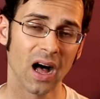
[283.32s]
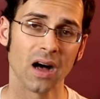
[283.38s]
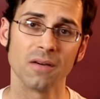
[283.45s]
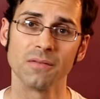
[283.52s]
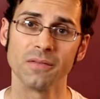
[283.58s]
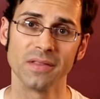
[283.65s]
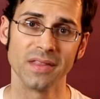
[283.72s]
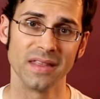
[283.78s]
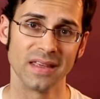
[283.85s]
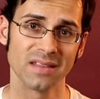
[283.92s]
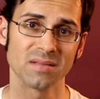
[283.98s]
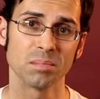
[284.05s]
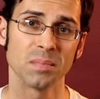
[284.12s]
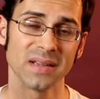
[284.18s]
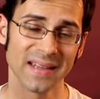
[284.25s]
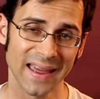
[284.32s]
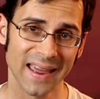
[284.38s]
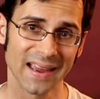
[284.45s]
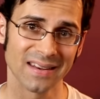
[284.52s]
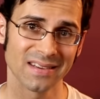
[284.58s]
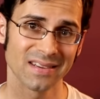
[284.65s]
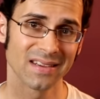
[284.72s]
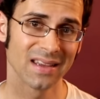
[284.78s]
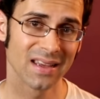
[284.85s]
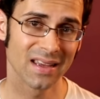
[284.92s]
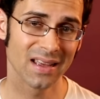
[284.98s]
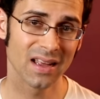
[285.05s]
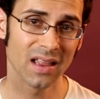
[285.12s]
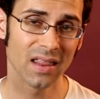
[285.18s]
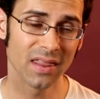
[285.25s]
of this plant.
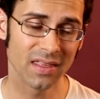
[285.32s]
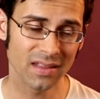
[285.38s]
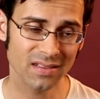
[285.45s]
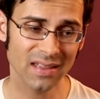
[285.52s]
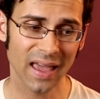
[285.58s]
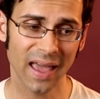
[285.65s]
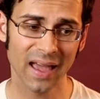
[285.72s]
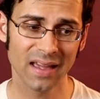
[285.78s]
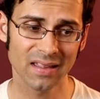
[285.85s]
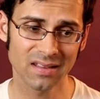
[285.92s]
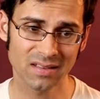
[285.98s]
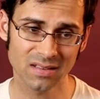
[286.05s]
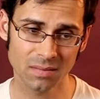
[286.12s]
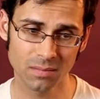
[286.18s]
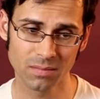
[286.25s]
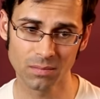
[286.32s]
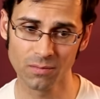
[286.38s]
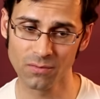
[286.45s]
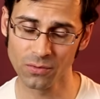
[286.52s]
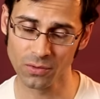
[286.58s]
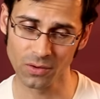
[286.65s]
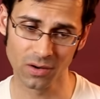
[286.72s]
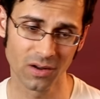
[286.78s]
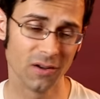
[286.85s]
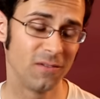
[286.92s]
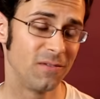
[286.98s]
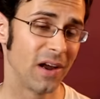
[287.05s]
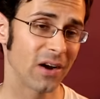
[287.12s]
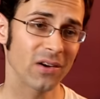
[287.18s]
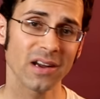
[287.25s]
This has, for a
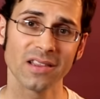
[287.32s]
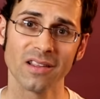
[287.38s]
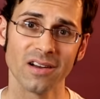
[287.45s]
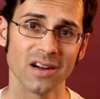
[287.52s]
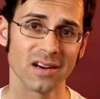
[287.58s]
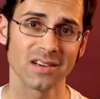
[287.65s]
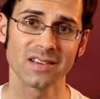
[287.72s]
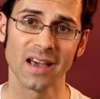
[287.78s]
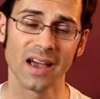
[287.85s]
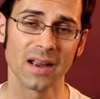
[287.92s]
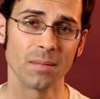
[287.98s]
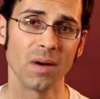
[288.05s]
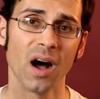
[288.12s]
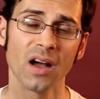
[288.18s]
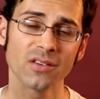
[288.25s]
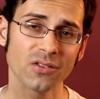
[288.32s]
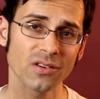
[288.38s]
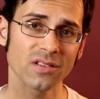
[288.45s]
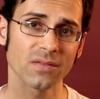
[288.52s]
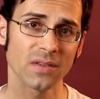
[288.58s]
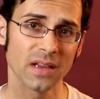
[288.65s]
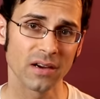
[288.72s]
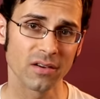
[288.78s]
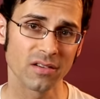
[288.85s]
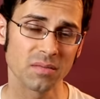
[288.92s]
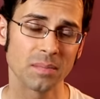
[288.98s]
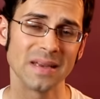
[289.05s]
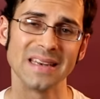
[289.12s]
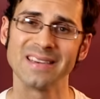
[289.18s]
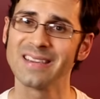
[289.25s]
very long time, hundreds of years,
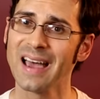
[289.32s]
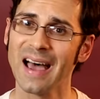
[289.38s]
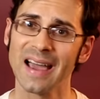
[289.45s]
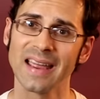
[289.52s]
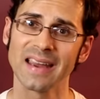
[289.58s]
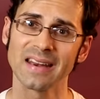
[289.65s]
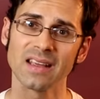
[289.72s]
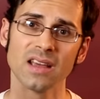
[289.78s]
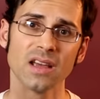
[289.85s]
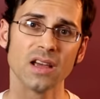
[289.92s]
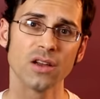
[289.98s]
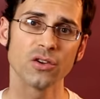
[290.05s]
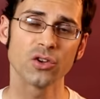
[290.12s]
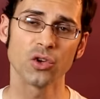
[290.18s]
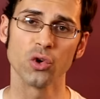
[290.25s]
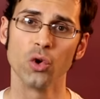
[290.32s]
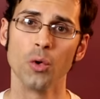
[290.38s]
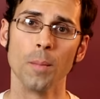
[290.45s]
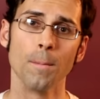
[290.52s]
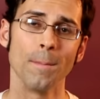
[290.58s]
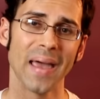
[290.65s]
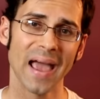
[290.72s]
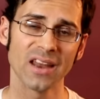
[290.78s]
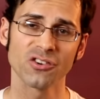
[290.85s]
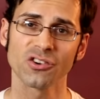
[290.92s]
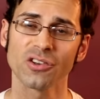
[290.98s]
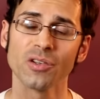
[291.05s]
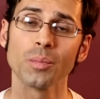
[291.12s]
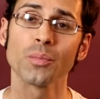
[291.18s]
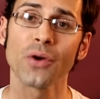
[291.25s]
been tied to
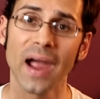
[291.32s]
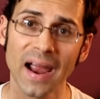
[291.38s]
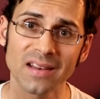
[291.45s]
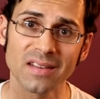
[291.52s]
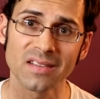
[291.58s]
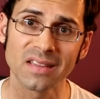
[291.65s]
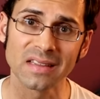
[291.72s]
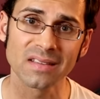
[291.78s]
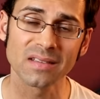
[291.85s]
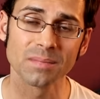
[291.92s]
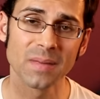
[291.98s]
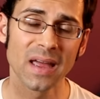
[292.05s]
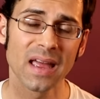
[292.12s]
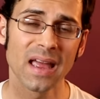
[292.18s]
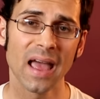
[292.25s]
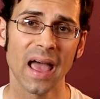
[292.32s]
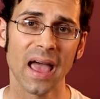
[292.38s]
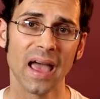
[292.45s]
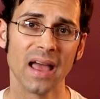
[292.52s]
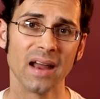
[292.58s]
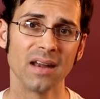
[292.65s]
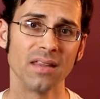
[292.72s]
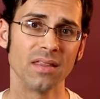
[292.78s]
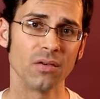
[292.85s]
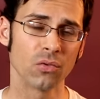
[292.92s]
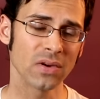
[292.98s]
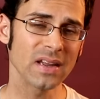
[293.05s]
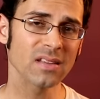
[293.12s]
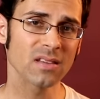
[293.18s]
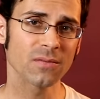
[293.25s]
magical practices. And the
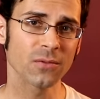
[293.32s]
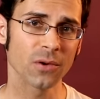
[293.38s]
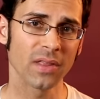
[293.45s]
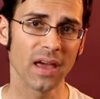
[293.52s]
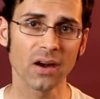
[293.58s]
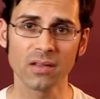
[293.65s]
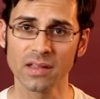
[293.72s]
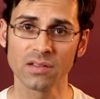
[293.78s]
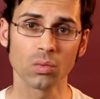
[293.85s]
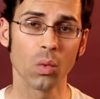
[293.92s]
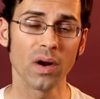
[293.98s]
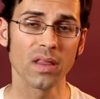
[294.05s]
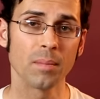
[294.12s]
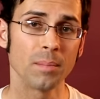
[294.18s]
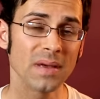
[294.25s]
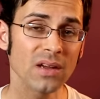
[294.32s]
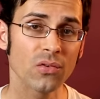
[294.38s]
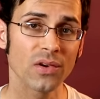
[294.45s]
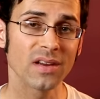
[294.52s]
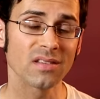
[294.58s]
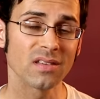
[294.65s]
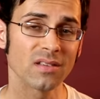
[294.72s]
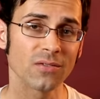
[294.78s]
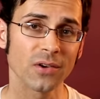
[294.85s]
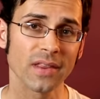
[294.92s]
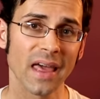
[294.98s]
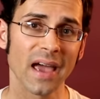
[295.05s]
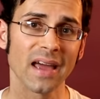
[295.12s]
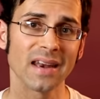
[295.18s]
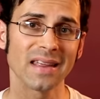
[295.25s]
reason for that, at least one of the big reasons for
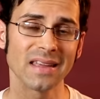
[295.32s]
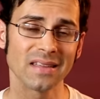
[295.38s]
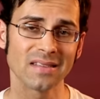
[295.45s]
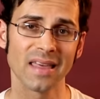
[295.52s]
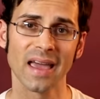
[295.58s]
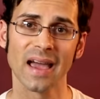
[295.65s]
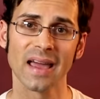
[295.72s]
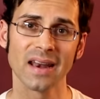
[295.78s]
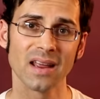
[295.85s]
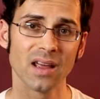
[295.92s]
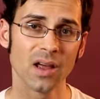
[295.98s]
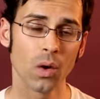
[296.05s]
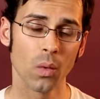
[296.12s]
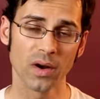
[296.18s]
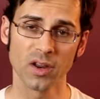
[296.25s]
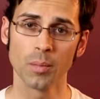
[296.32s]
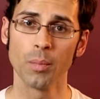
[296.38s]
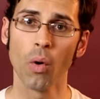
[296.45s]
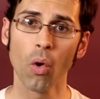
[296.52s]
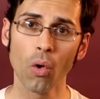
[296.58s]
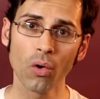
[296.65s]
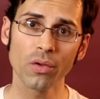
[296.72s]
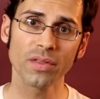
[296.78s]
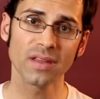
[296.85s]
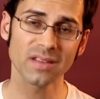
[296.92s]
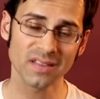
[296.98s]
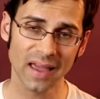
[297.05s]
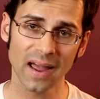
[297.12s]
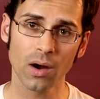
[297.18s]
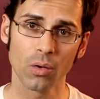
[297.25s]
that, is that When you pull
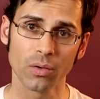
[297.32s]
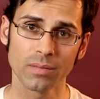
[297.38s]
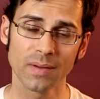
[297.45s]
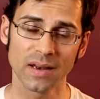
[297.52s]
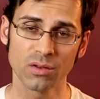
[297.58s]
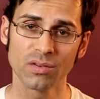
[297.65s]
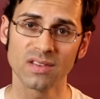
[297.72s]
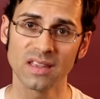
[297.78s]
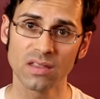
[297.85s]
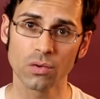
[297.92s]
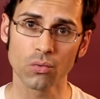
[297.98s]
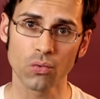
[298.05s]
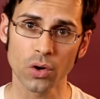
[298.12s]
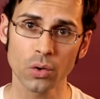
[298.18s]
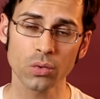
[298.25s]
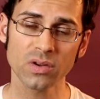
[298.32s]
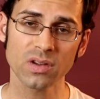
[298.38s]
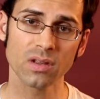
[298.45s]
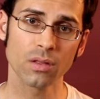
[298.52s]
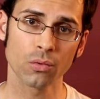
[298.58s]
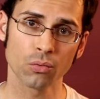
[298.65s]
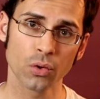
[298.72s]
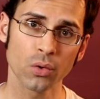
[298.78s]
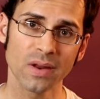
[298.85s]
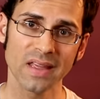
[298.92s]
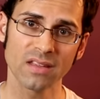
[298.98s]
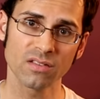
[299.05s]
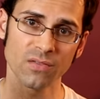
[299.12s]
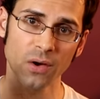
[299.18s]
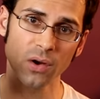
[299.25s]
this out and you see the root
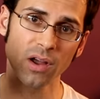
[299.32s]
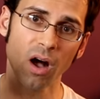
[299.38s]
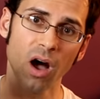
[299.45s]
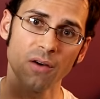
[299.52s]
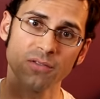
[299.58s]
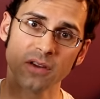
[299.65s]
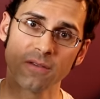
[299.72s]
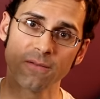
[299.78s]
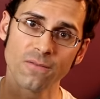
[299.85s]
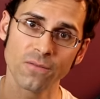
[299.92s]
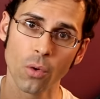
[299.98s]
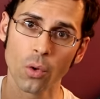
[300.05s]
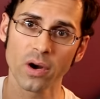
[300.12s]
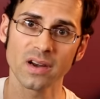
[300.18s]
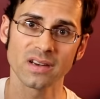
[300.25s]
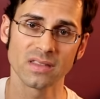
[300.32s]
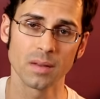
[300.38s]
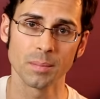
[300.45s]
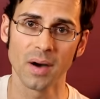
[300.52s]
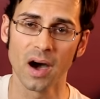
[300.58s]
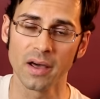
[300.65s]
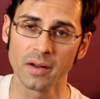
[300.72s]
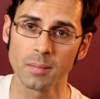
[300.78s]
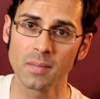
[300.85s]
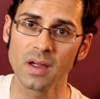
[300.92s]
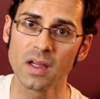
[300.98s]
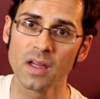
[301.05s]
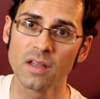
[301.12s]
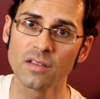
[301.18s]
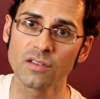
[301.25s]
is very often forked at the bottom,
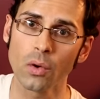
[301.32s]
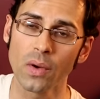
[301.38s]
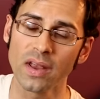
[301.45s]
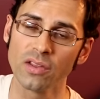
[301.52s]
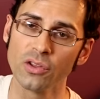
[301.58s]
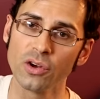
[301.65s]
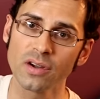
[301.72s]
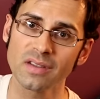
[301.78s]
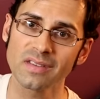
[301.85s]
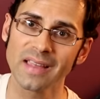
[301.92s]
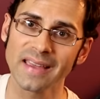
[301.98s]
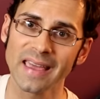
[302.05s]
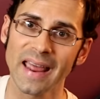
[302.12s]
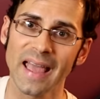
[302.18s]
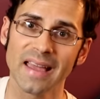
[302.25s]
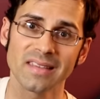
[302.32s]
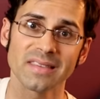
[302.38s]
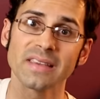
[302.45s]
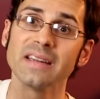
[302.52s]
so it looks like it has